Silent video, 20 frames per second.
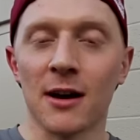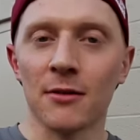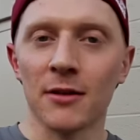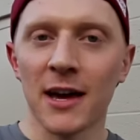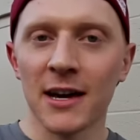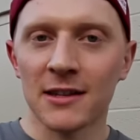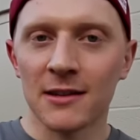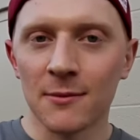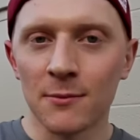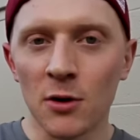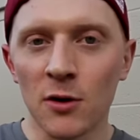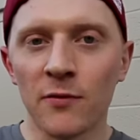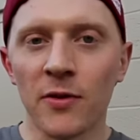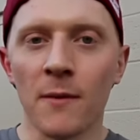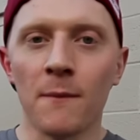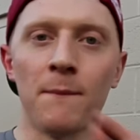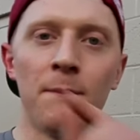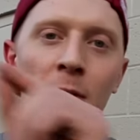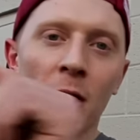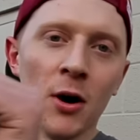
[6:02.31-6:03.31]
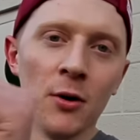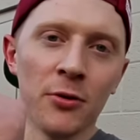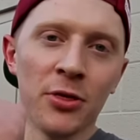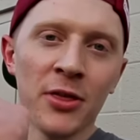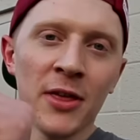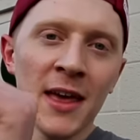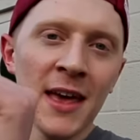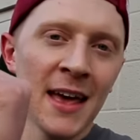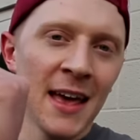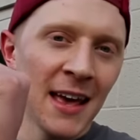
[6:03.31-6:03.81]
I would like to move them
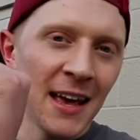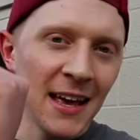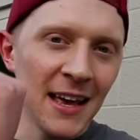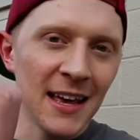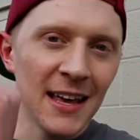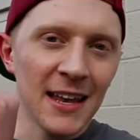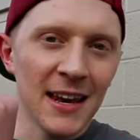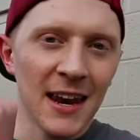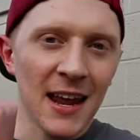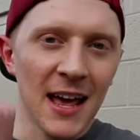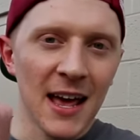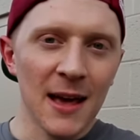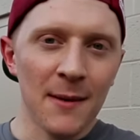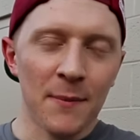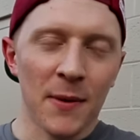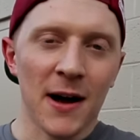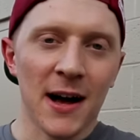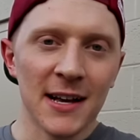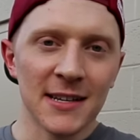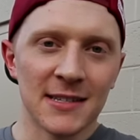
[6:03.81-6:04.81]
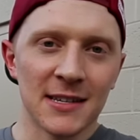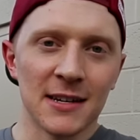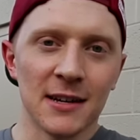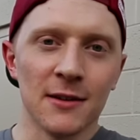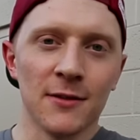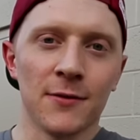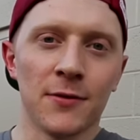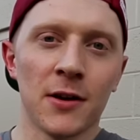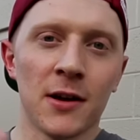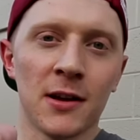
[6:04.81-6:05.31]
both in a
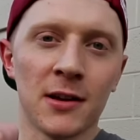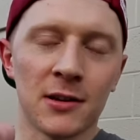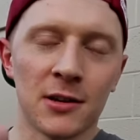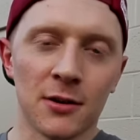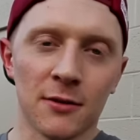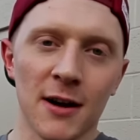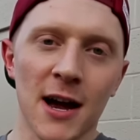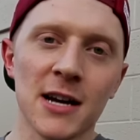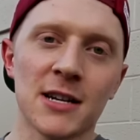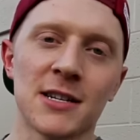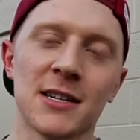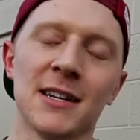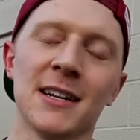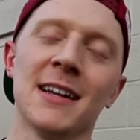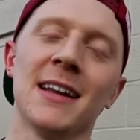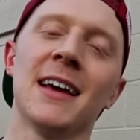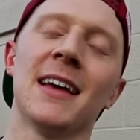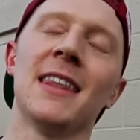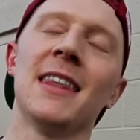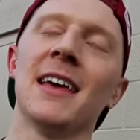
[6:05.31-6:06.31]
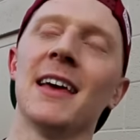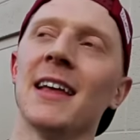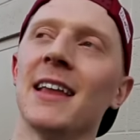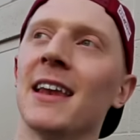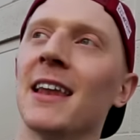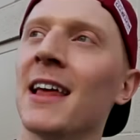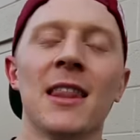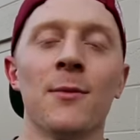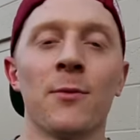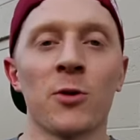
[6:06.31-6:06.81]
positive direction. And
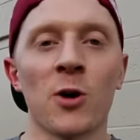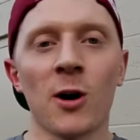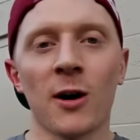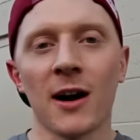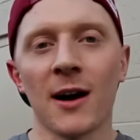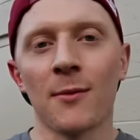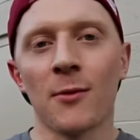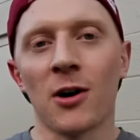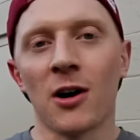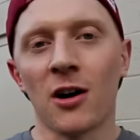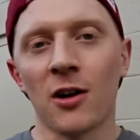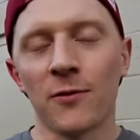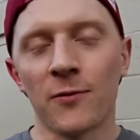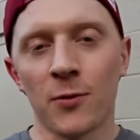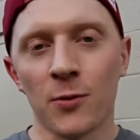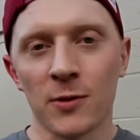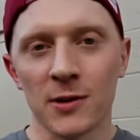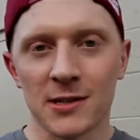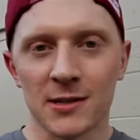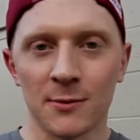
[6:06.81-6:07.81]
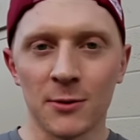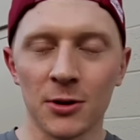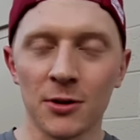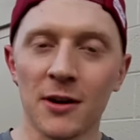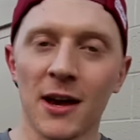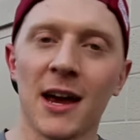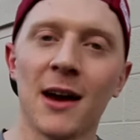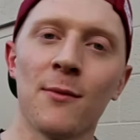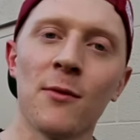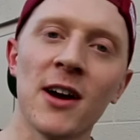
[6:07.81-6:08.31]
then the program called for some
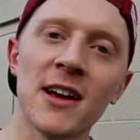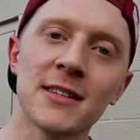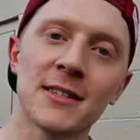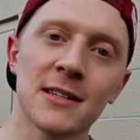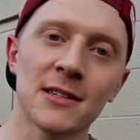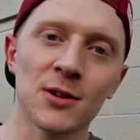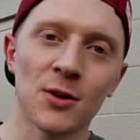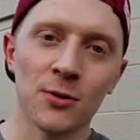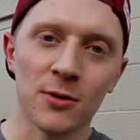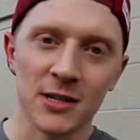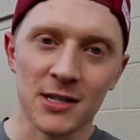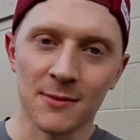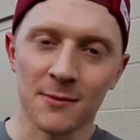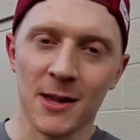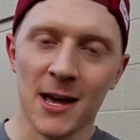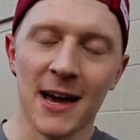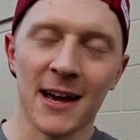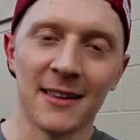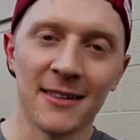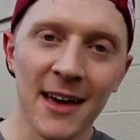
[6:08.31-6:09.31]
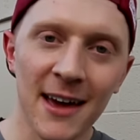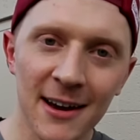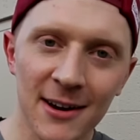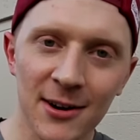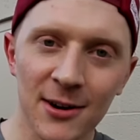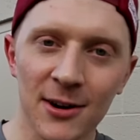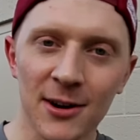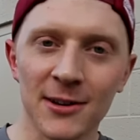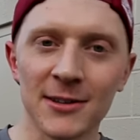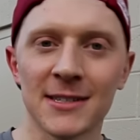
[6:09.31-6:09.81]
glute ham raises or some lying leg
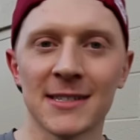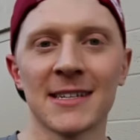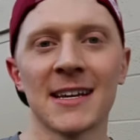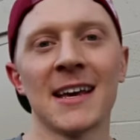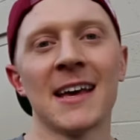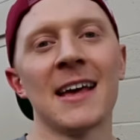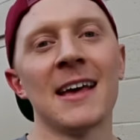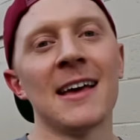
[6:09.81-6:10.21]
curls.